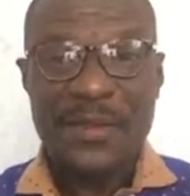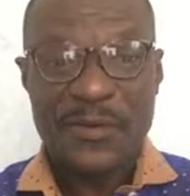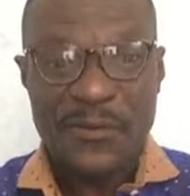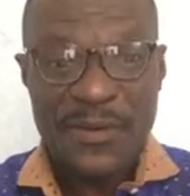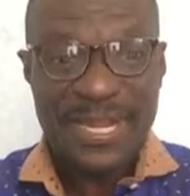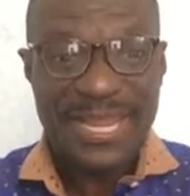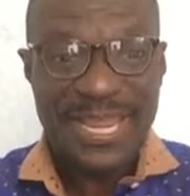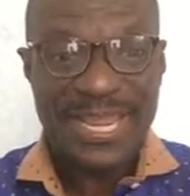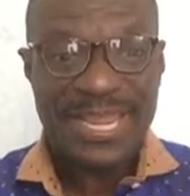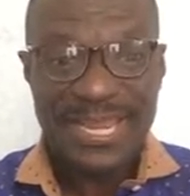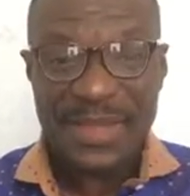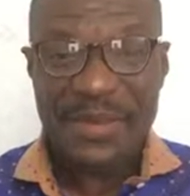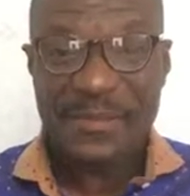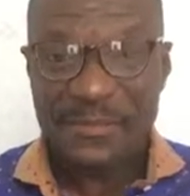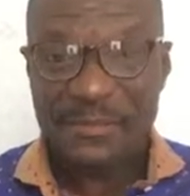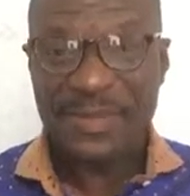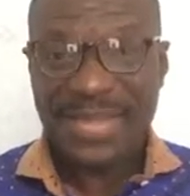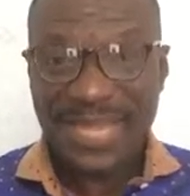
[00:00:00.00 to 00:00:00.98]
we
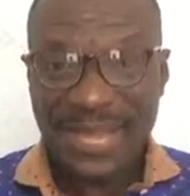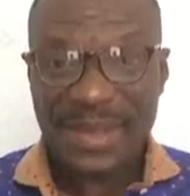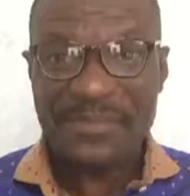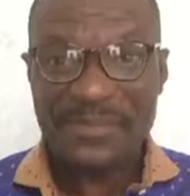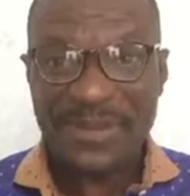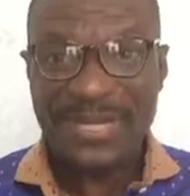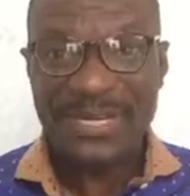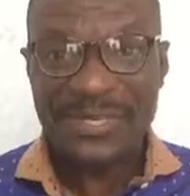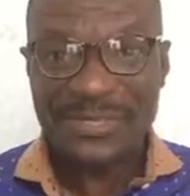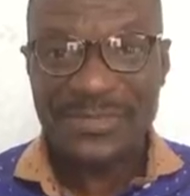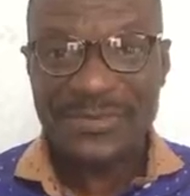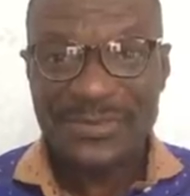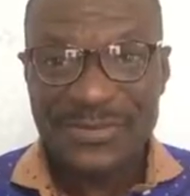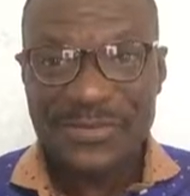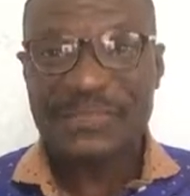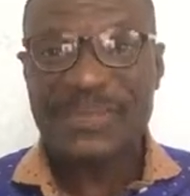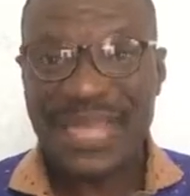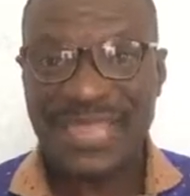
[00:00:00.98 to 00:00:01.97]
need bigger money to
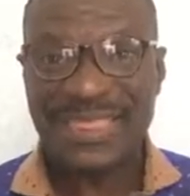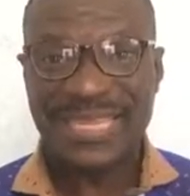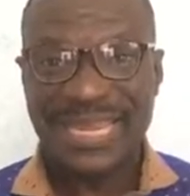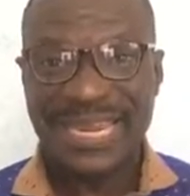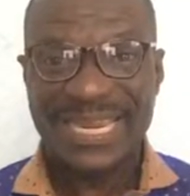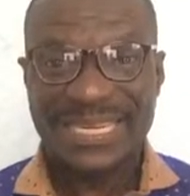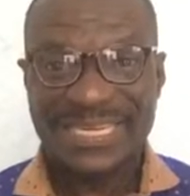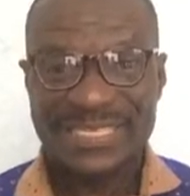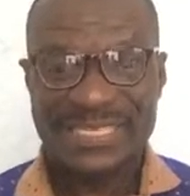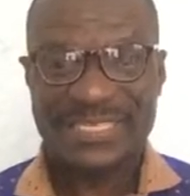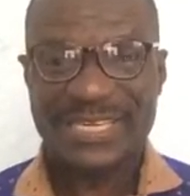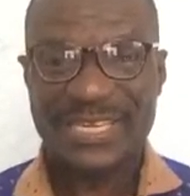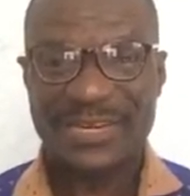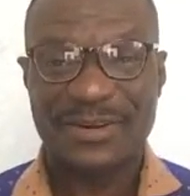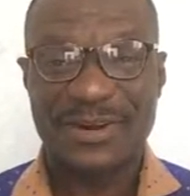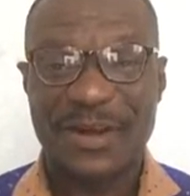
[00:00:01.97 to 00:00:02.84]
do big things.